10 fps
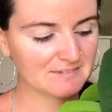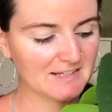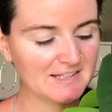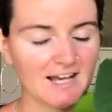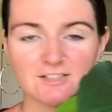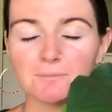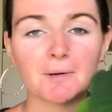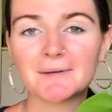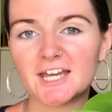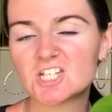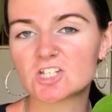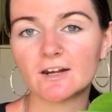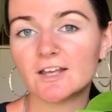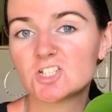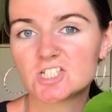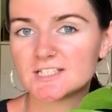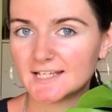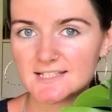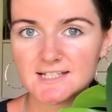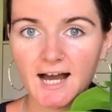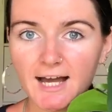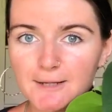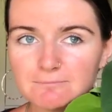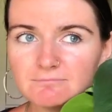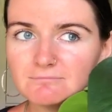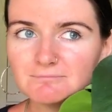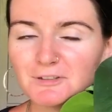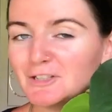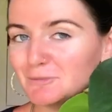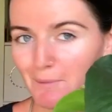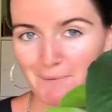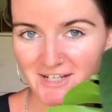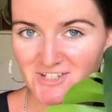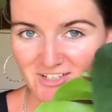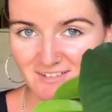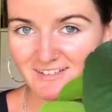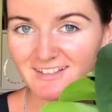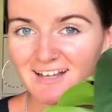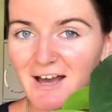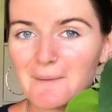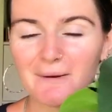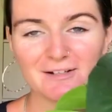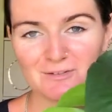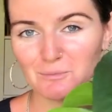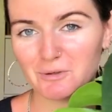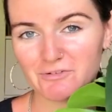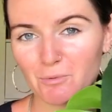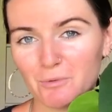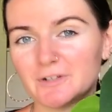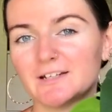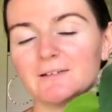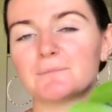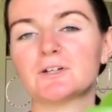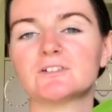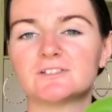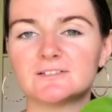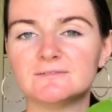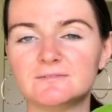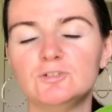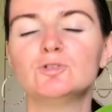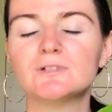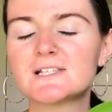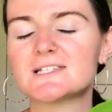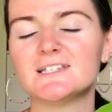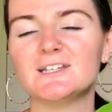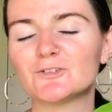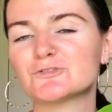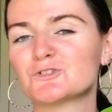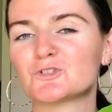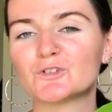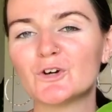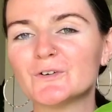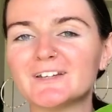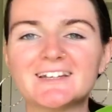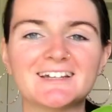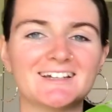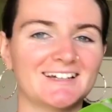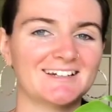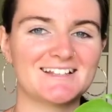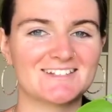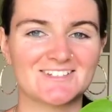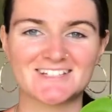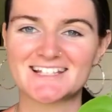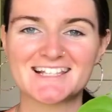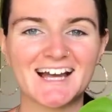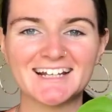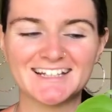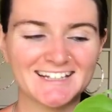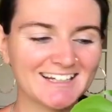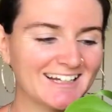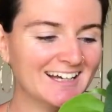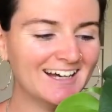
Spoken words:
And yeah, so propagation, it just takes time. You need to be patient, but it's super rewarding because you will see the roots growing and it's just exciting.